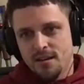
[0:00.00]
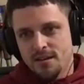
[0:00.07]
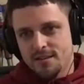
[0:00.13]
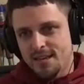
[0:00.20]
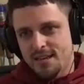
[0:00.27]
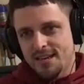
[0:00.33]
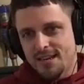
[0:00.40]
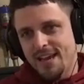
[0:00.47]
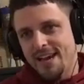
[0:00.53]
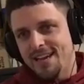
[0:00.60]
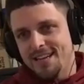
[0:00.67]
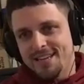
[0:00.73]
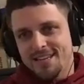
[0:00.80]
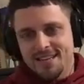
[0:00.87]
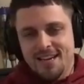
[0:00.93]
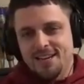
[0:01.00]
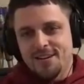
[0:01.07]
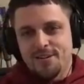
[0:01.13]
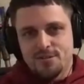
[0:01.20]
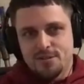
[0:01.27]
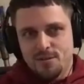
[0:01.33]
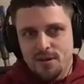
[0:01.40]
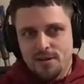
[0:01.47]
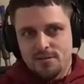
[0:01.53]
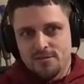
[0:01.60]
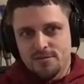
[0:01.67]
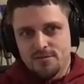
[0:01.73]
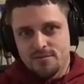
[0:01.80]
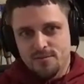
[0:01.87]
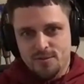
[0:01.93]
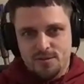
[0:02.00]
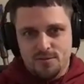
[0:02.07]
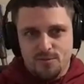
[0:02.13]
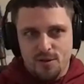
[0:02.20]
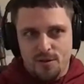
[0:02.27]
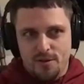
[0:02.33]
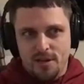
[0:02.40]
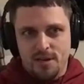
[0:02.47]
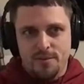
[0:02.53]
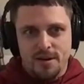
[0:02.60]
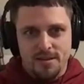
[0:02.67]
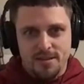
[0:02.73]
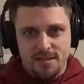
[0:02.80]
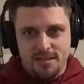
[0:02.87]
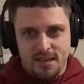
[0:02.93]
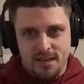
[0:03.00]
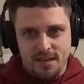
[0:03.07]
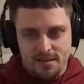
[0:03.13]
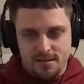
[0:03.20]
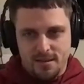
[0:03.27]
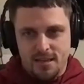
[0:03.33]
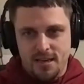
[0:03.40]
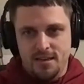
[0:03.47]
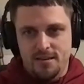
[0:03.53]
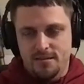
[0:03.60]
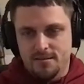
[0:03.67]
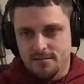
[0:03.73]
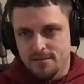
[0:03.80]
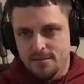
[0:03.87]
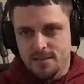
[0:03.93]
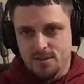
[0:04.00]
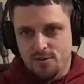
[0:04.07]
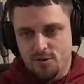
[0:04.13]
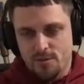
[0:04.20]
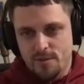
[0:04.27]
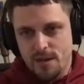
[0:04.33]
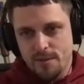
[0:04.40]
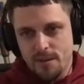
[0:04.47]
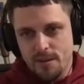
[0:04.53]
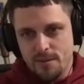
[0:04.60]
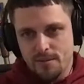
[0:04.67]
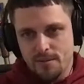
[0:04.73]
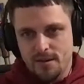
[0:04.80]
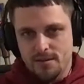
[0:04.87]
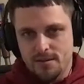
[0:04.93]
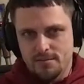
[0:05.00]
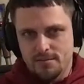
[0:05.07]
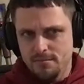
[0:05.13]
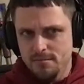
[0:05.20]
It's like, hey, Coach DiMichele, what do you think about this kid, this quarterback, blah, blah, blah.